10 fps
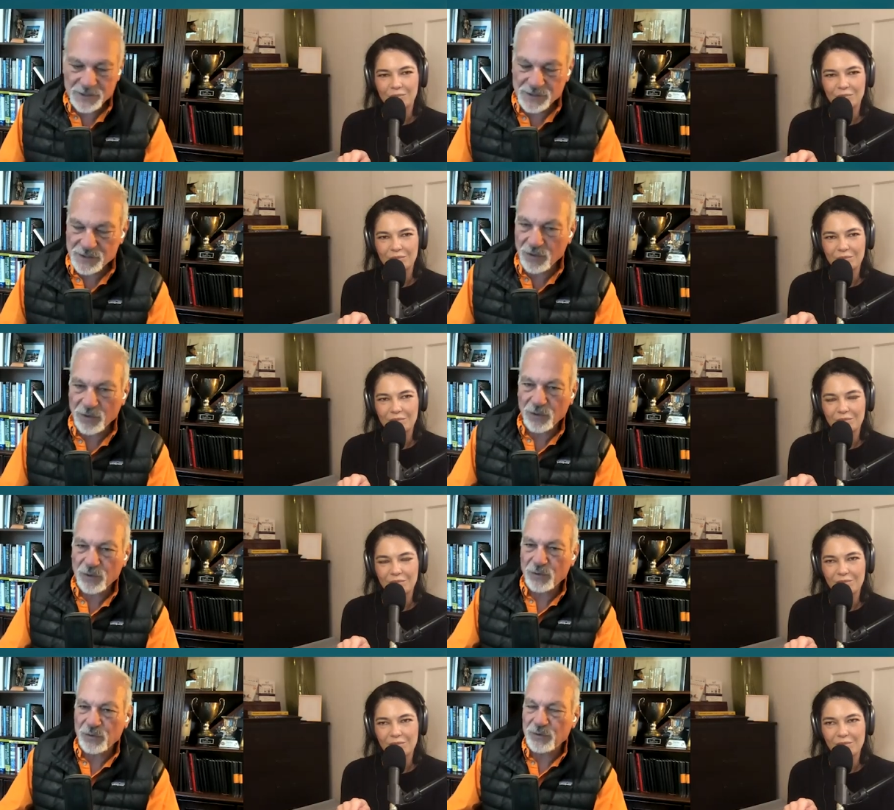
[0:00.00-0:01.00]
Speaker 1: this is a
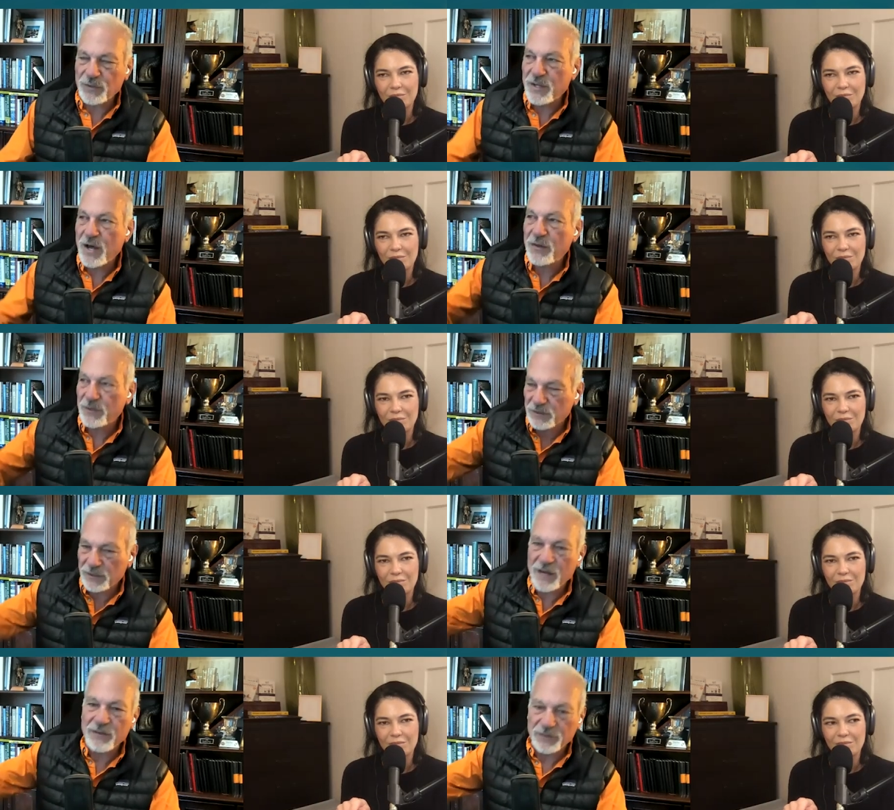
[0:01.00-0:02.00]
whole nother
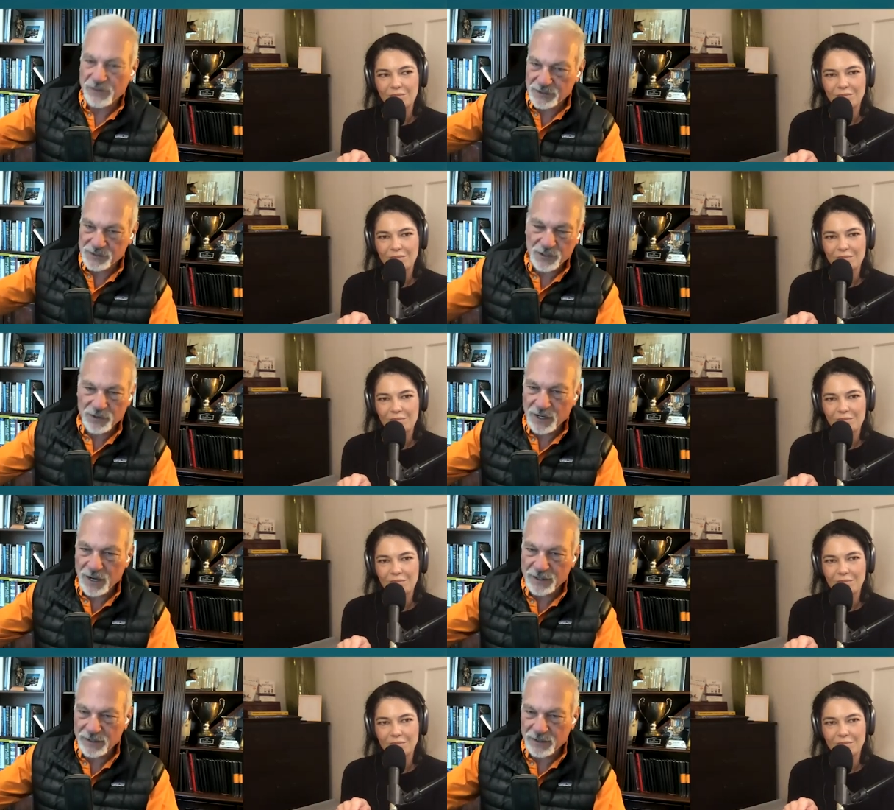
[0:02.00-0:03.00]
level that's going
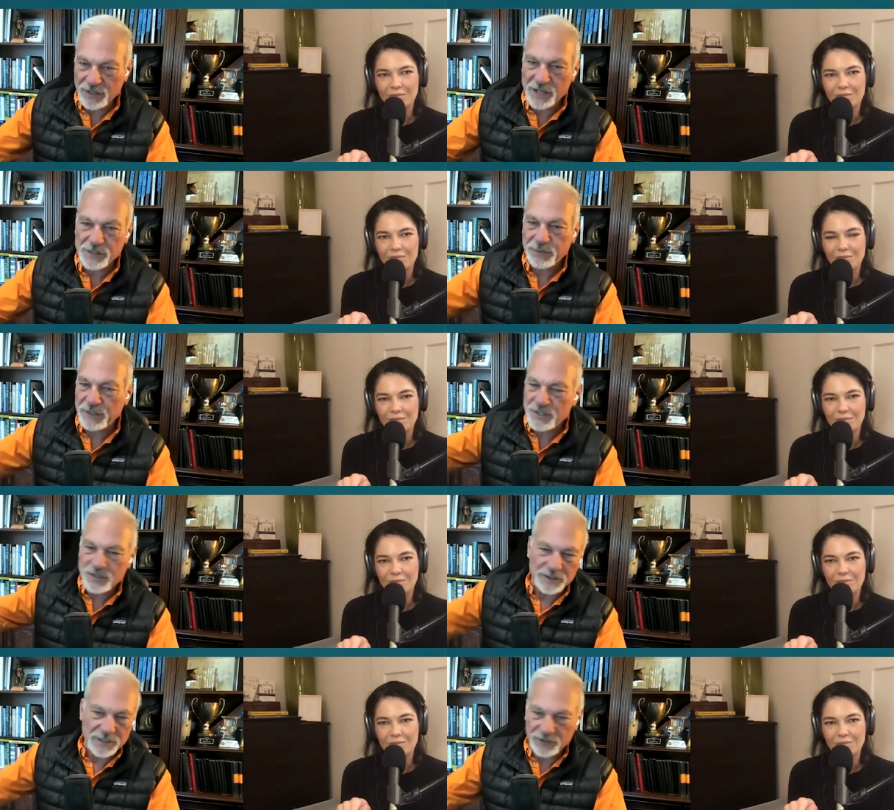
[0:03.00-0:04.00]
on here,
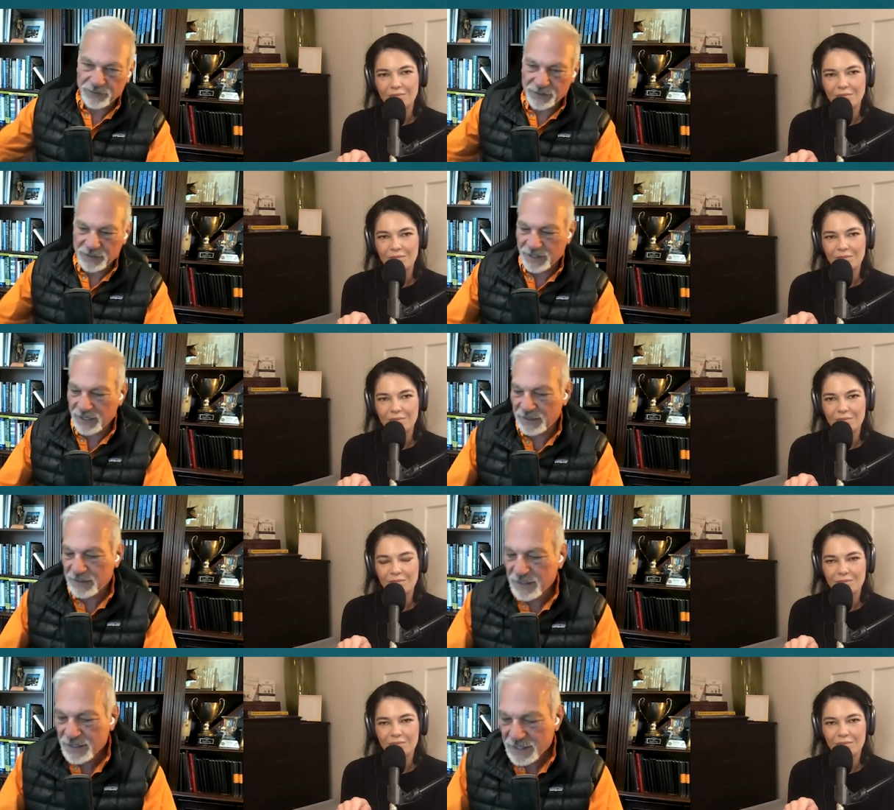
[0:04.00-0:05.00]
exponentially different than
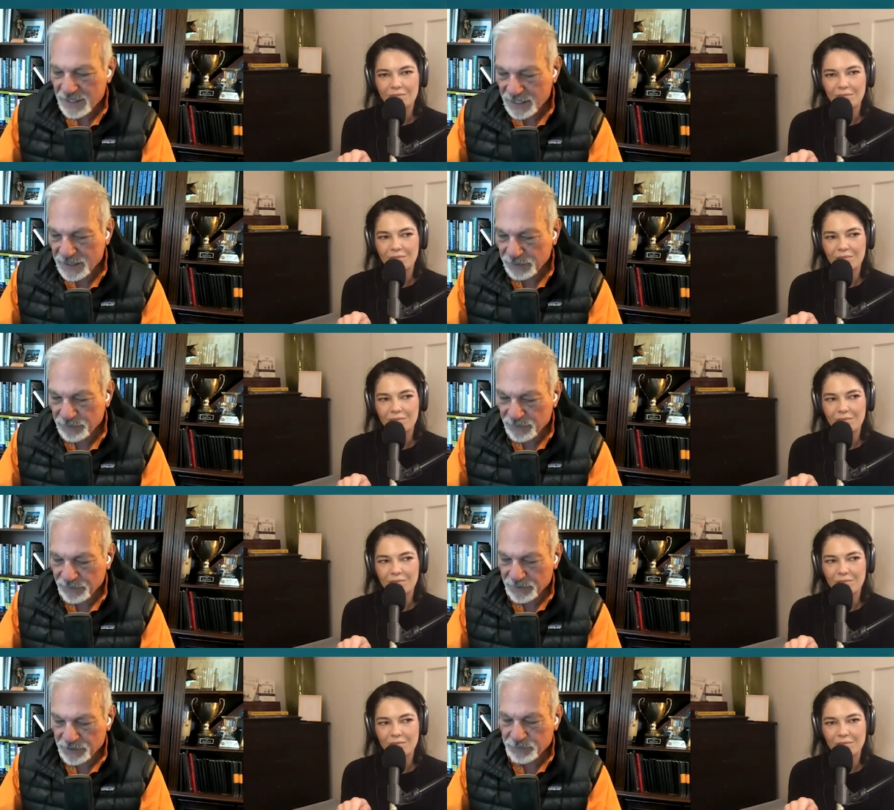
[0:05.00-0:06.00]
anything we've
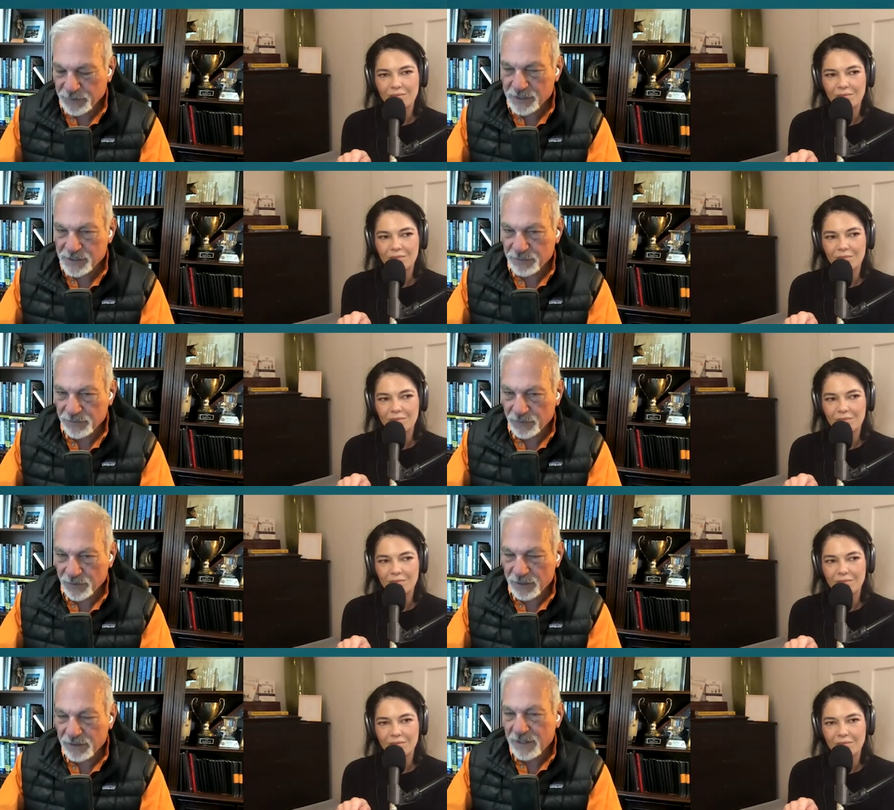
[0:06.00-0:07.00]
ever experienced
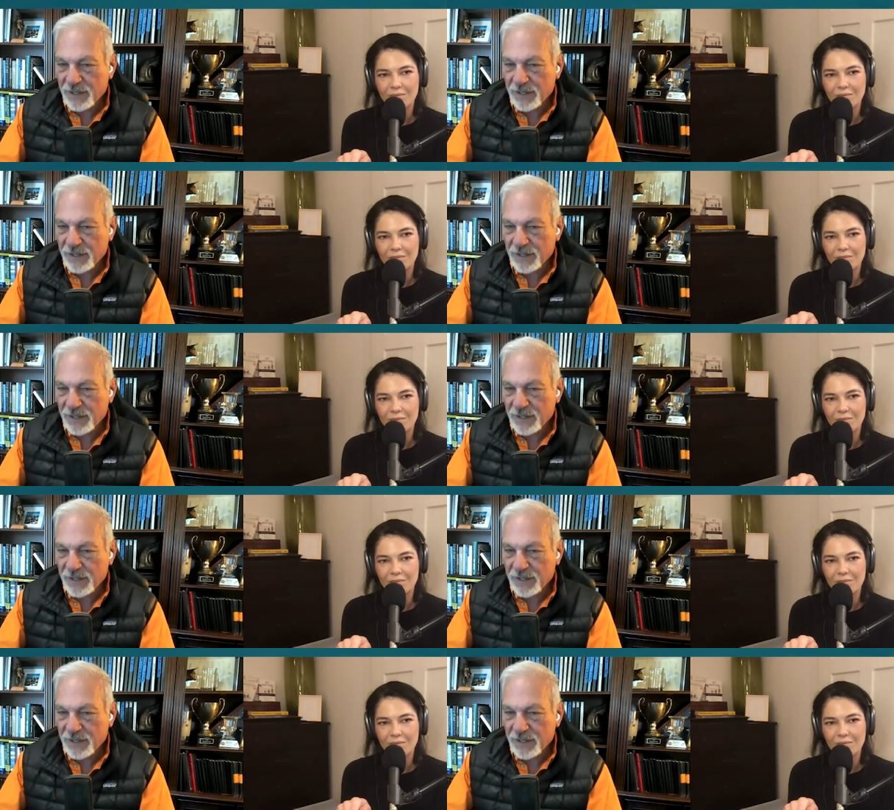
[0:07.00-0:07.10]
before.